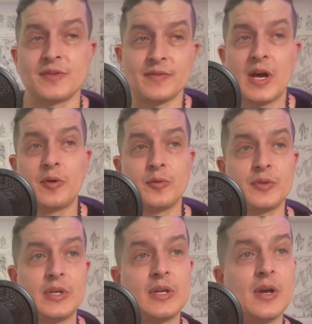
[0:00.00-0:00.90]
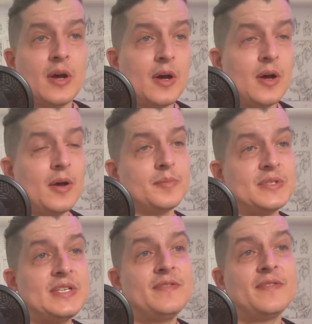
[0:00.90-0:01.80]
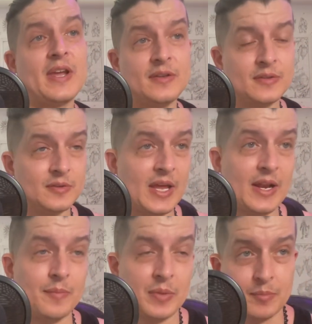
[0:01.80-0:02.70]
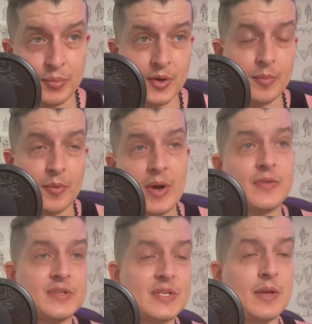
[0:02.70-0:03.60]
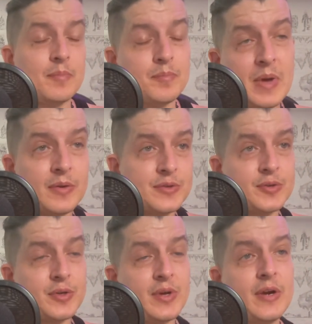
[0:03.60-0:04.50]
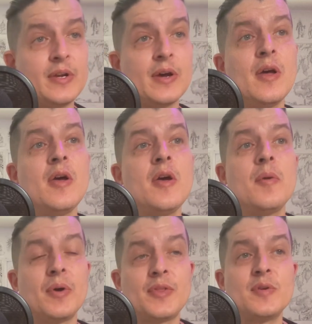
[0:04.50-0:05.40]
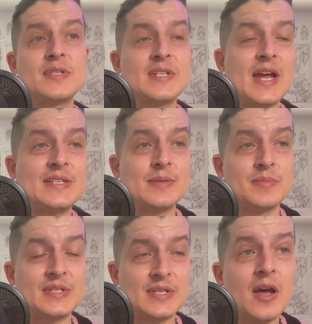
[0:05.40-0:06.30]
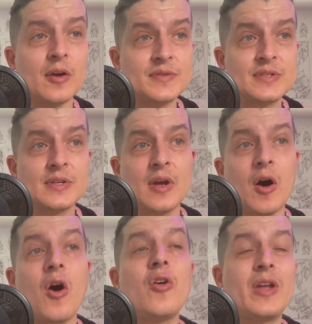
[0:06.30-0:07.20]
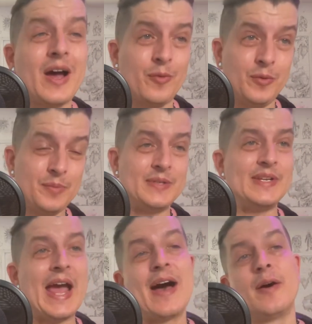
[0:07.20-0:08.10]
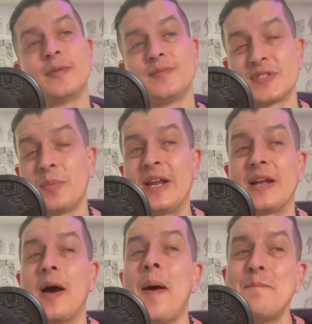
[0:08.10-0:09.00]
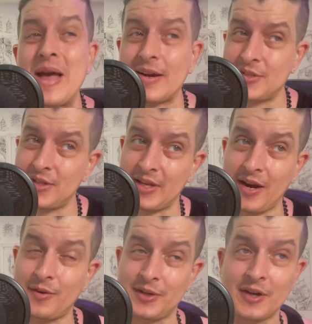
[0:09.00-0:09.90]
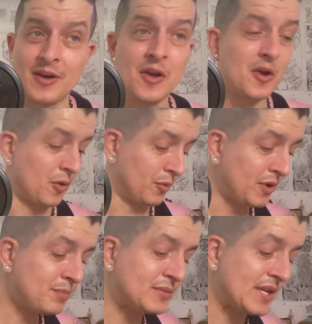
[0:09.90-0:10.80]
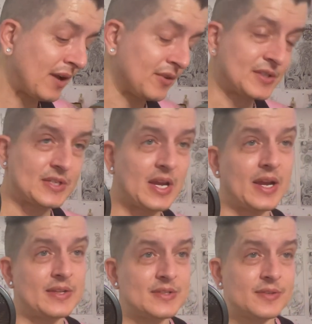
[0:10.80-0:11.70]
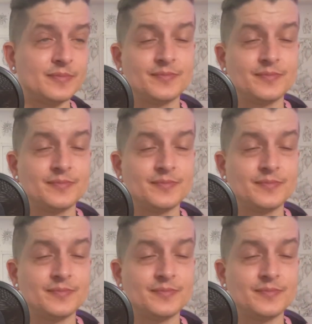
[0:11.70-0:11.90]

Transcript: of not only T-Fane that had been put up around the same mountain trail area, but those signs themselves all got ripped down. Someone had come back to the area, ripped down the signs